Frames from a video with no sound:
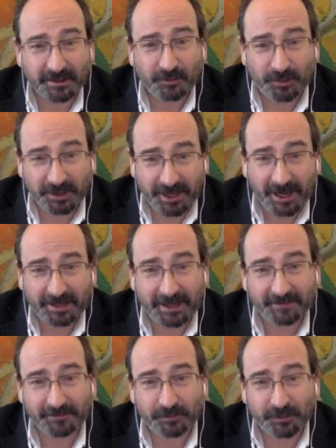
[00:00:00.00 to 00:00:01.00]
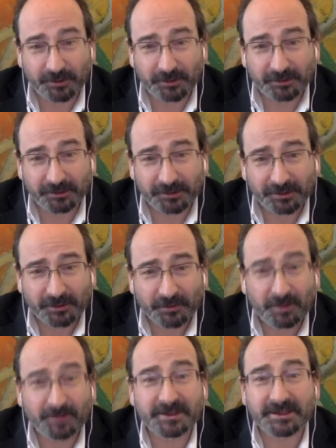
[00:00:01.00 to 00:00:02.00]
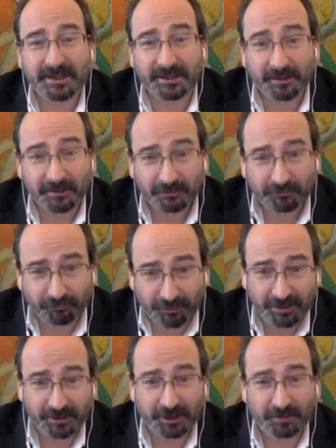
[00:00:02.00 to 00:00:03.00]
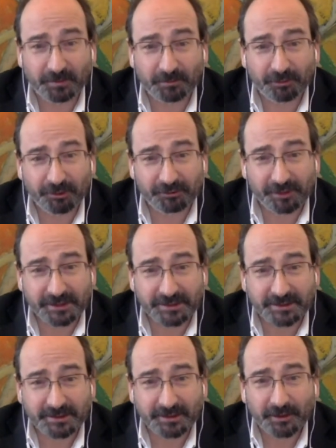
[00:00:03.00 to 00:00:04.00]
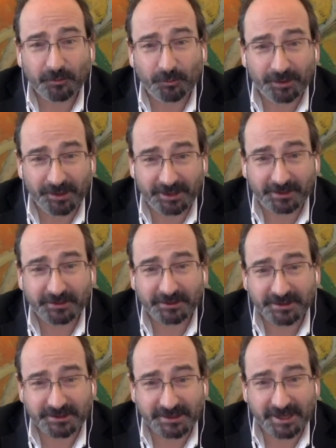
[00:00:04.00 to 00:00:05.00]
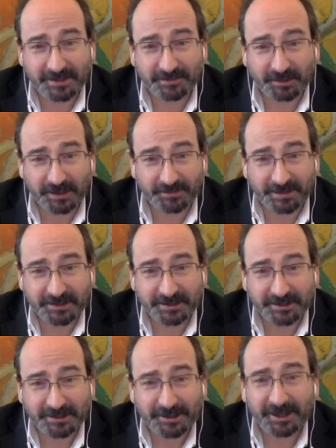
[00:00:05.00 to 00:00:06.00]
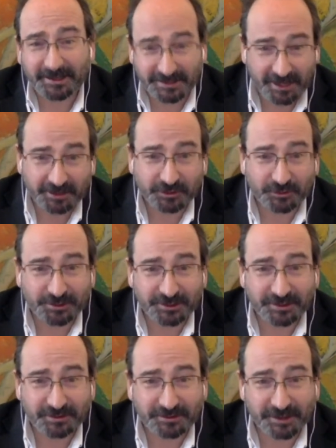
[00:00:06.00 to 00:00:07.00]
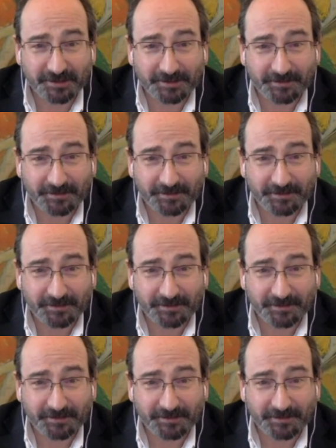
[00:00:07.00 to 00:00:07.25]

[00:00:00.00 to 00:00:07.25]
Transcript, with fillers: we can have a world where we see real human progress within sustainable limits. It's our choice to do so.